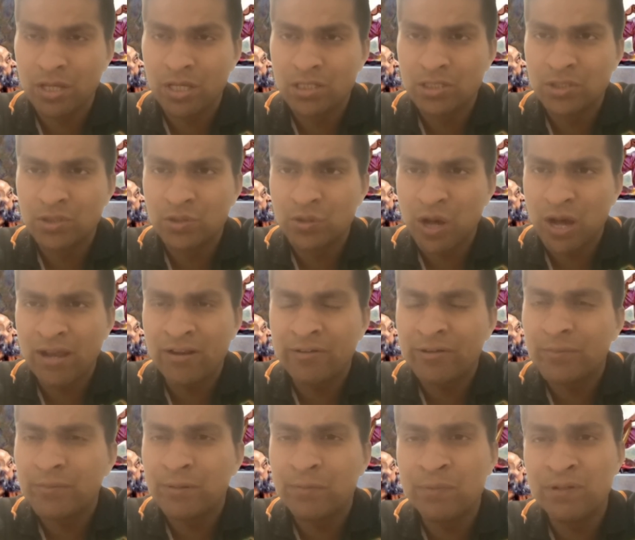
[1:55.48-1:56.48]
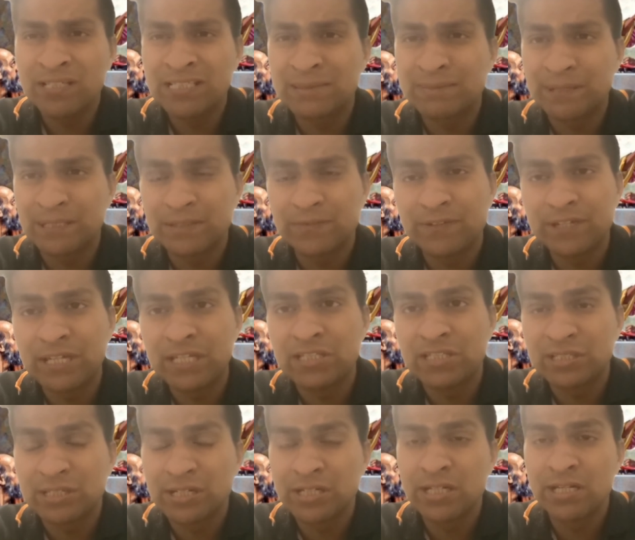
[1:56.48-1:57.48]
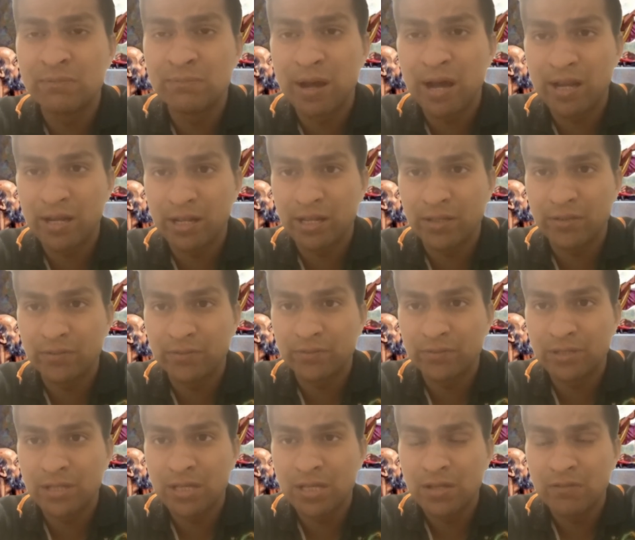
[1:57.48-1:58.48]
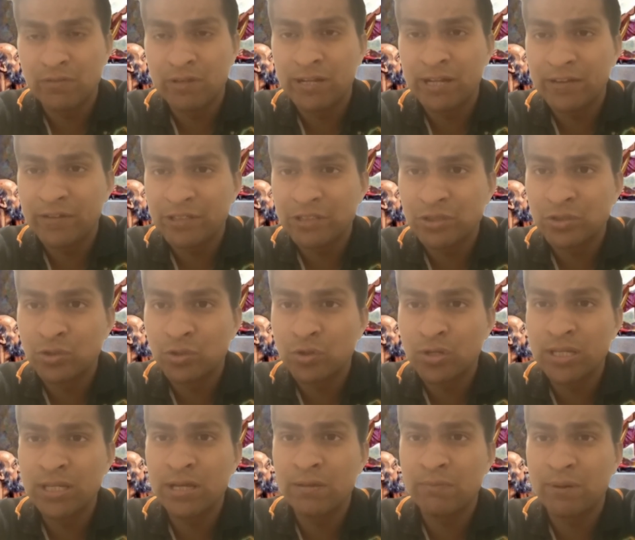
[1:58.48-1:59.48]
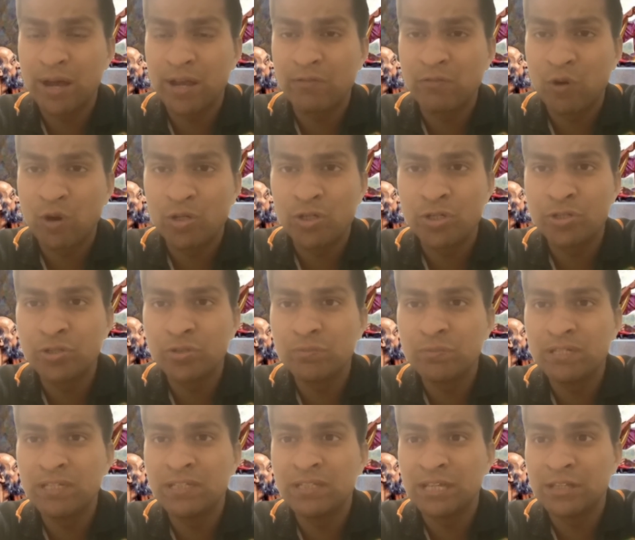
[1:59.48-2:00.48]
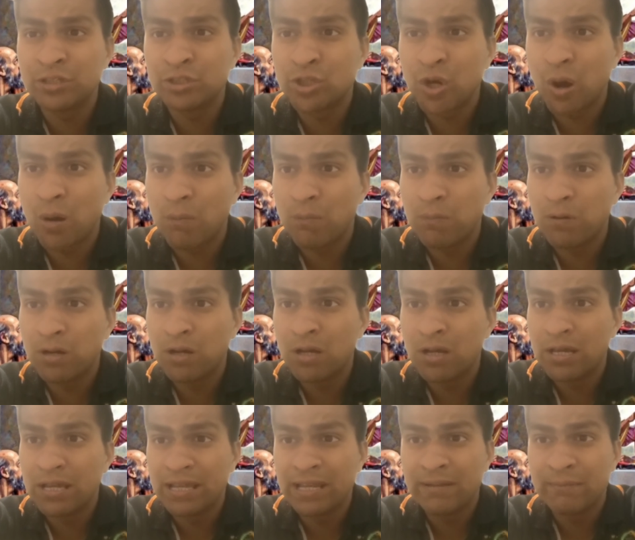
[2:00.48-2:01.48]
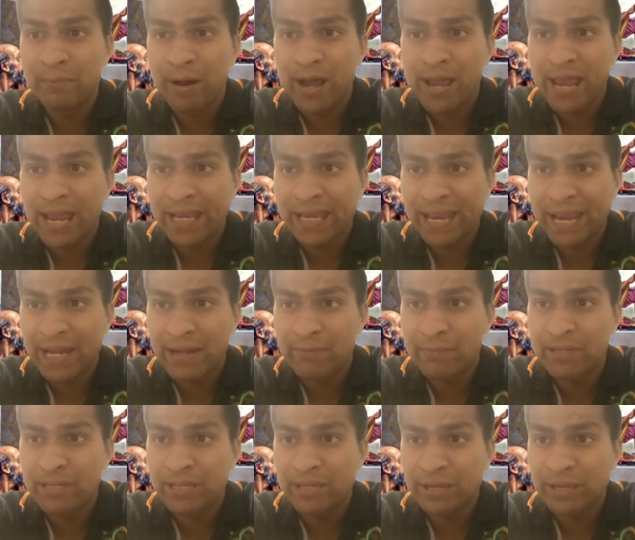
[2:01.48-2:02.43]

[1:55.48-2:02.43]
So I remember a specific incident in my life. When I was growing up, I wanted to be a top in my academic